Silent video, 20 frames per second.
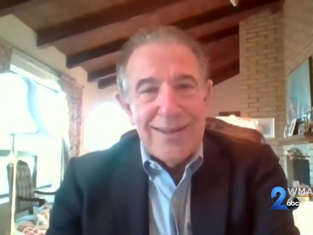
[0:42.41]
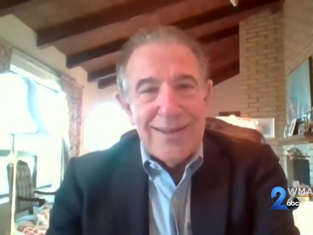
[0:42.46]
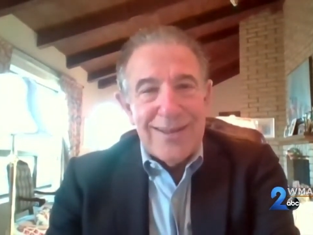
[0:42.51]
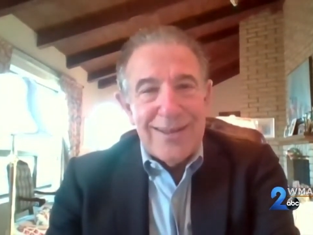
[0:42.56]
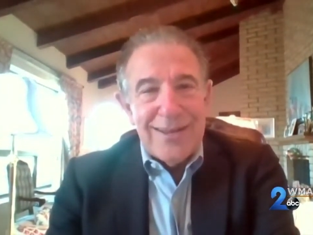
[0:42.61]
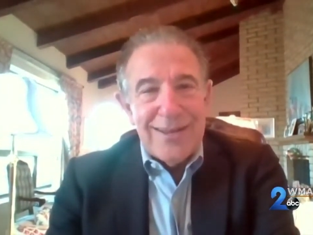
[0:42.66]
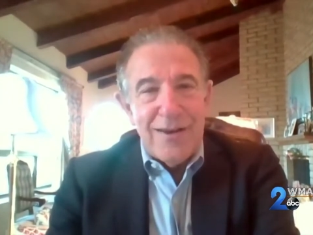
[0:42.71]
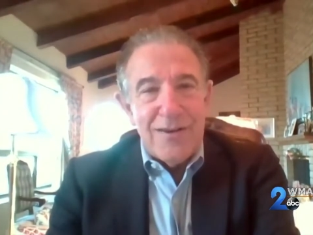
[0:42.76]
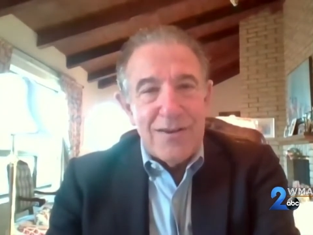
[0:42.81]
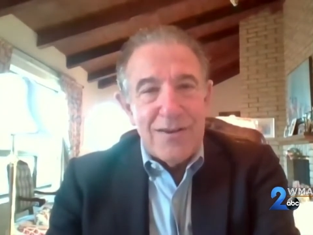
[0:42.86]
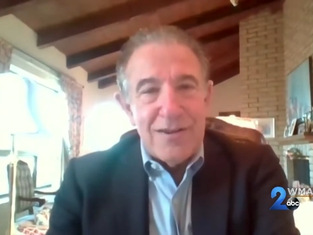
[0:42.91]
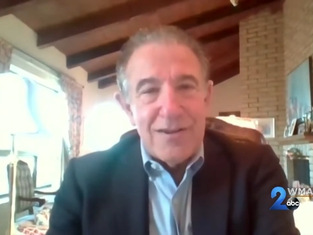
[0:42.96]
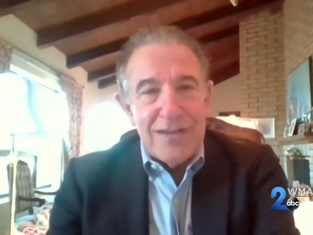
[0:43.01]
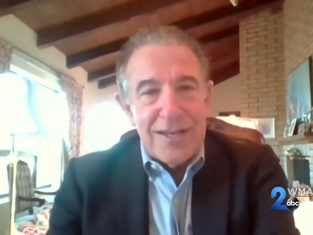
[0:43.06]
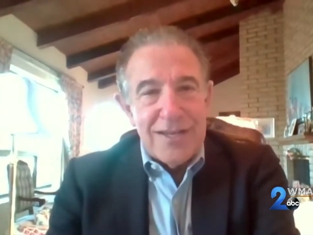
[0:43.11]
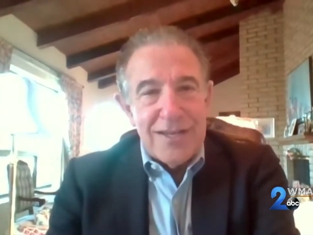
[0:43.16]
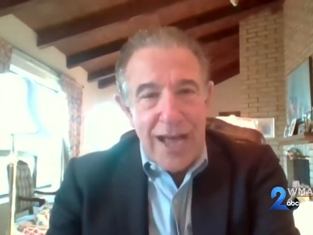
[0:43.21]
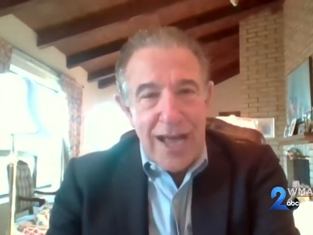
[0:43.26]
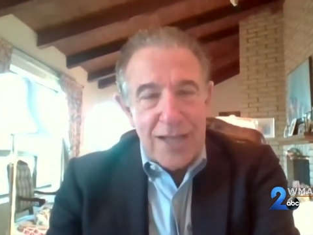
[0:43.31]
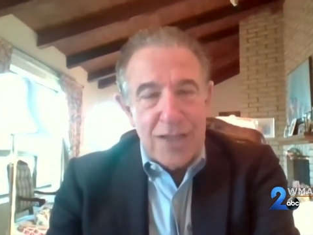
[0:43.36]
uh,
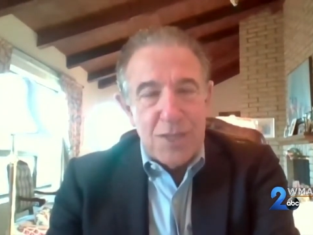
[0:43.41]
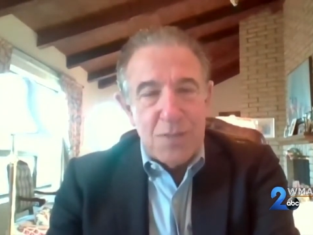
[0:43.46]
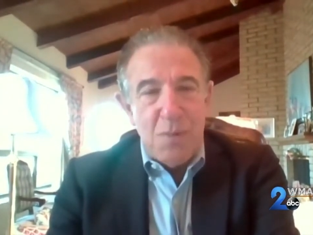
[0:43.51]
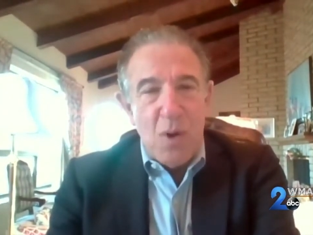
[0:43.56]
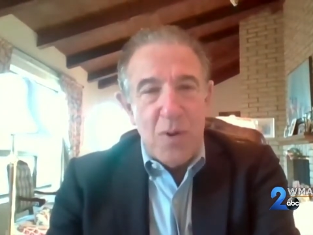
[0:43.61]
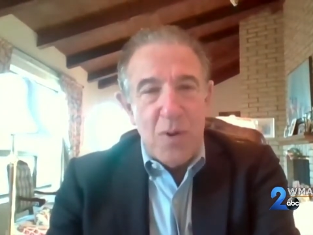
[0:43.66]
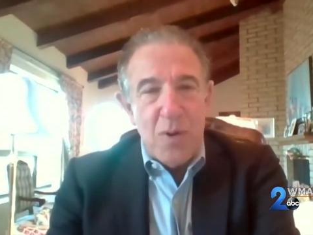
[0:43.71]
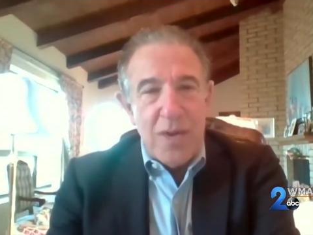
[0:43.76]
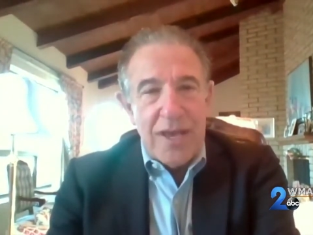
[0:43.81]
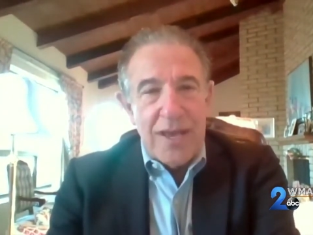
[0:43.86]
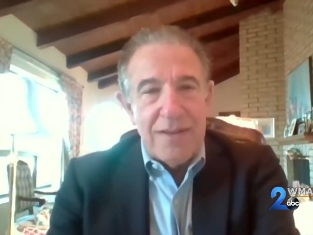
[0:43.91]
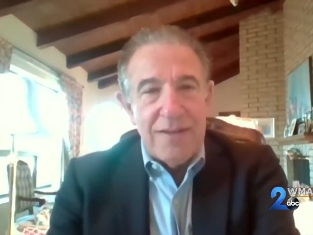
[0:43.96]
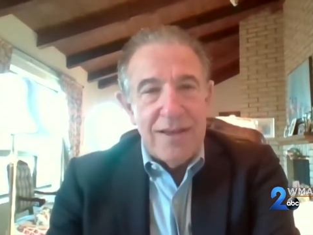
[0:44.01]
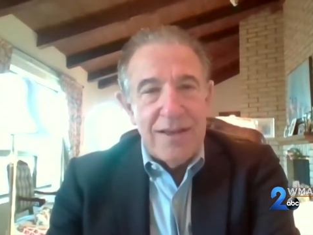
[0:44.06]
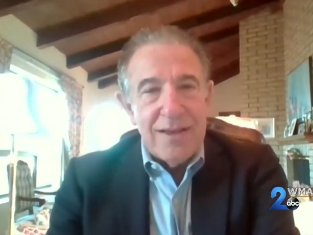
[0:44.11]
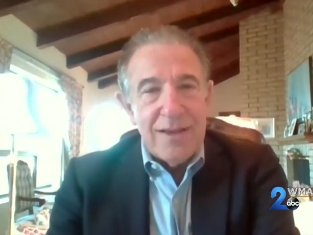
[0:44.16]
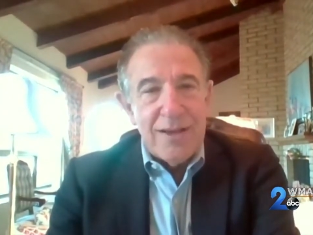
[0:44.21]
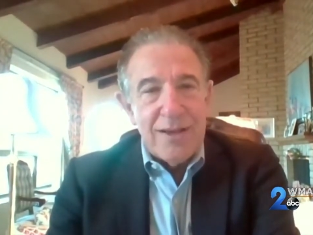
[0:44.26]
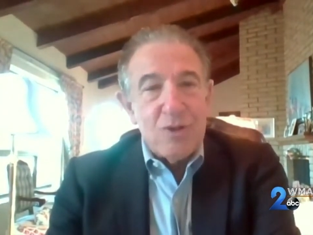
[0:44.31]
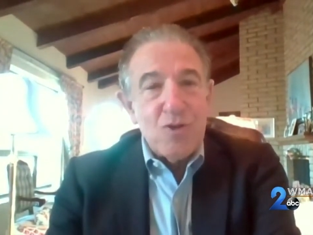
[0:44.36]
not smoking,
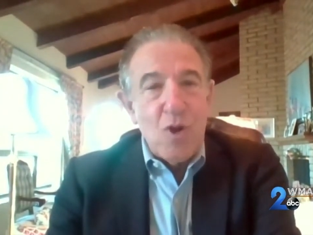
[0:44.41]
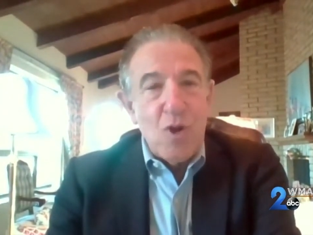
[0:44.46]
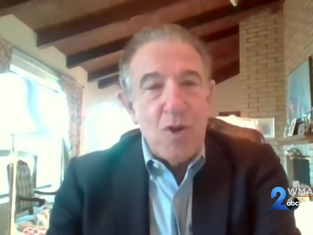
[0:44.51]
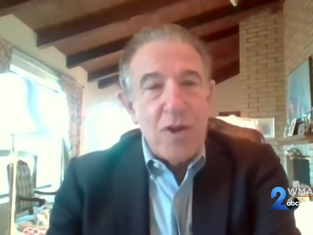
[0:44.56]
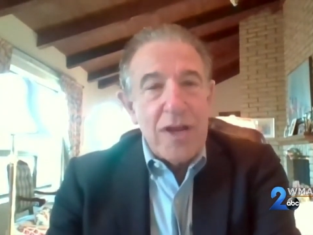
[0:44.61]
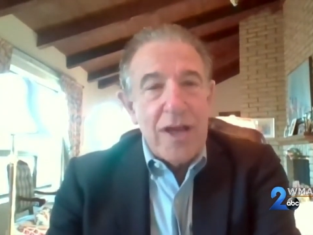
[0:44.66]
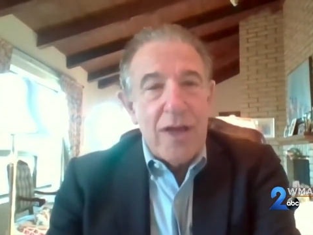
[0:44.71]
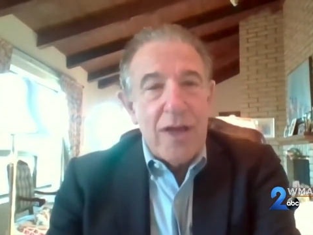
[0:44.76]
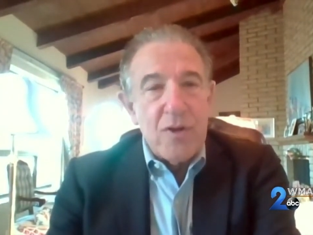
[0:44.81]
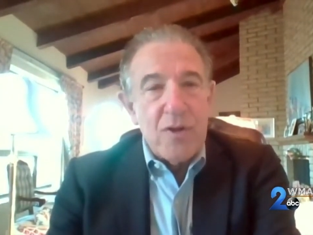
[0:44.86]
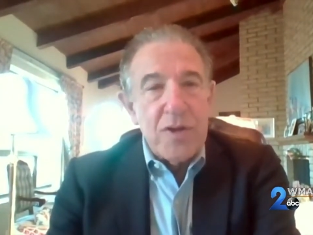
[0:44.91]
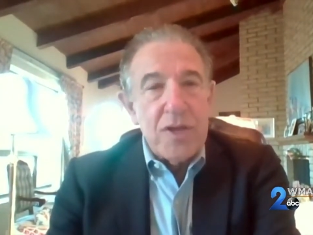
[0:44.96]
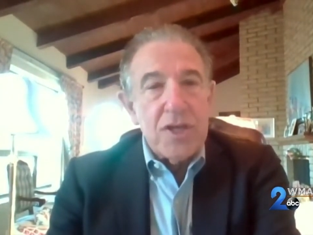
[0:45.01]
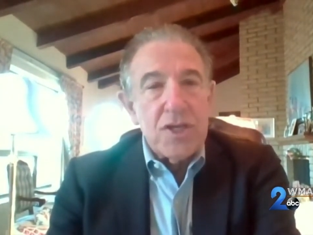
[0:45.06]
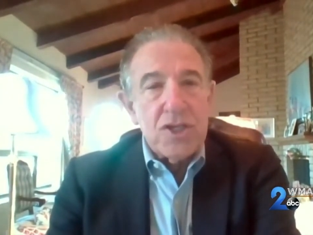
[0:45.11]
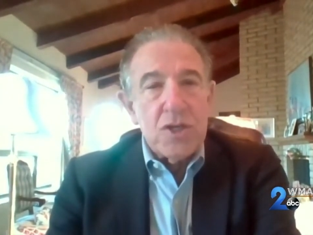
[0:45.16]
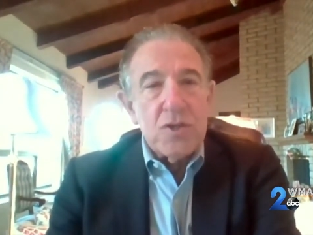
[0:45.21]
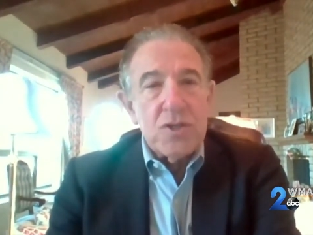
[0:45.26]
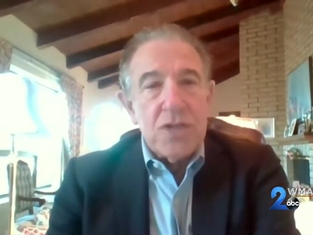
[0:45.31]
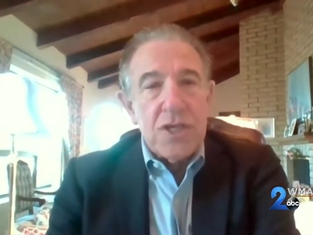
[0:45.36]
controlling other
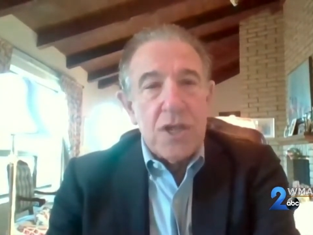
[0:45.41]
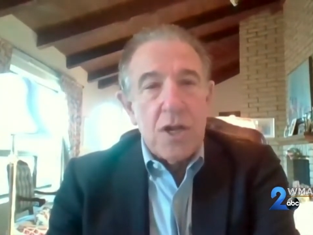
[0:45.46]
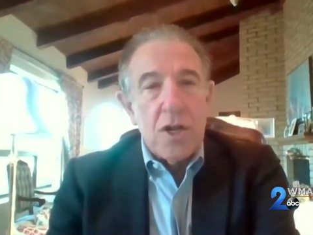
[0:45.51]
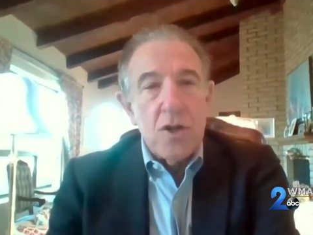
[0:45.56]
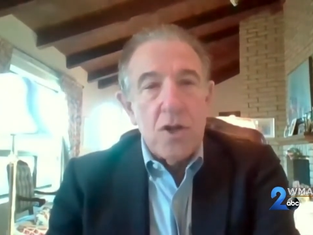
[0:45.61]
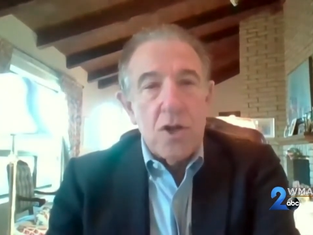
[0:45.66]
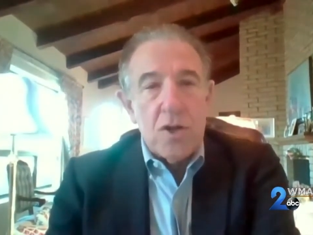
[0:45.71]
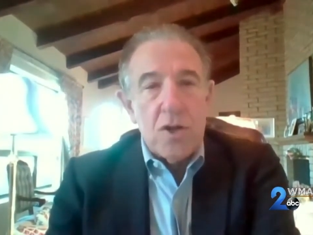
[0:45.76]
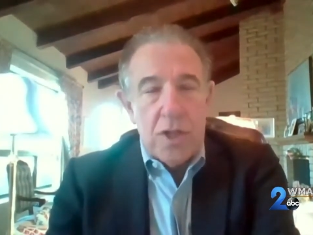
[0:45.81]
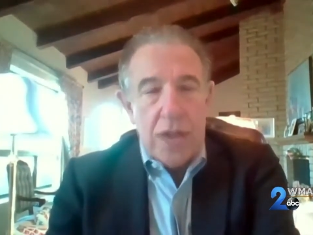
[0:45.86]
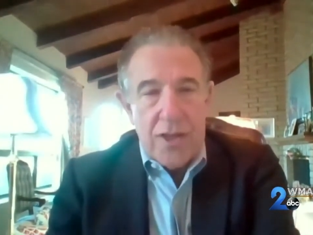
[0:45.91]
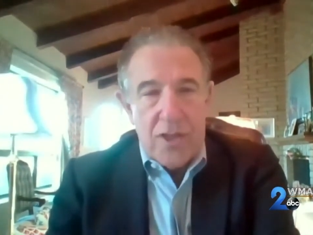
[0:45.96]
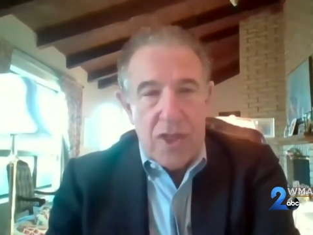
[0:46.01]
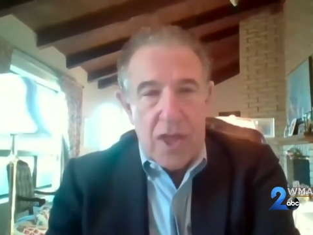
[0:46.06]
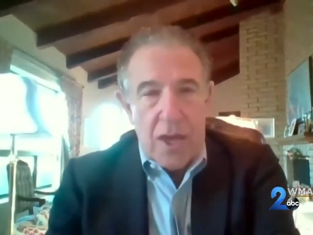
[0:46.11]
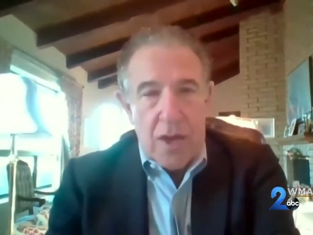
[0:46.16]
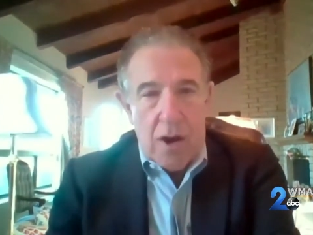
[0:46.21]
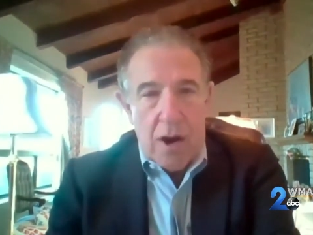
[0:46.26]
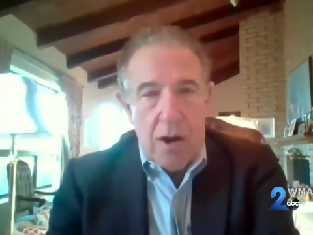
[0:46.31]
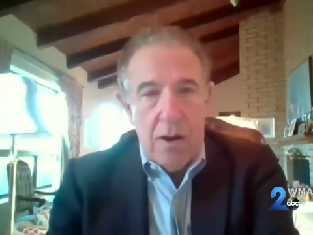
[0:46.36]
issues that look
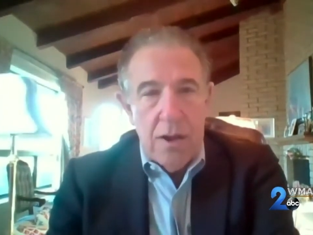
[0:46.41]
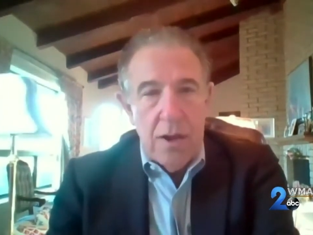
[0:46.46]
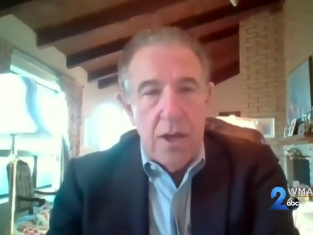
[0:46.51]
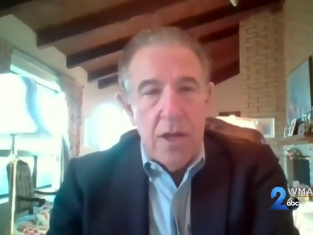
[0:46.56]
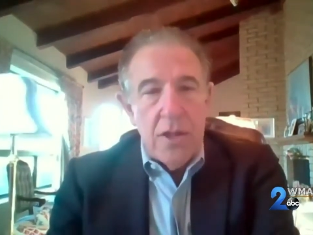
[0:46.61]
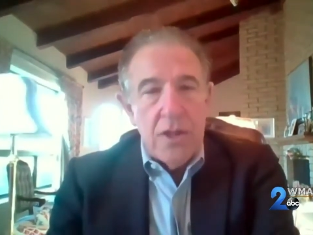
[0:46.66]
like they are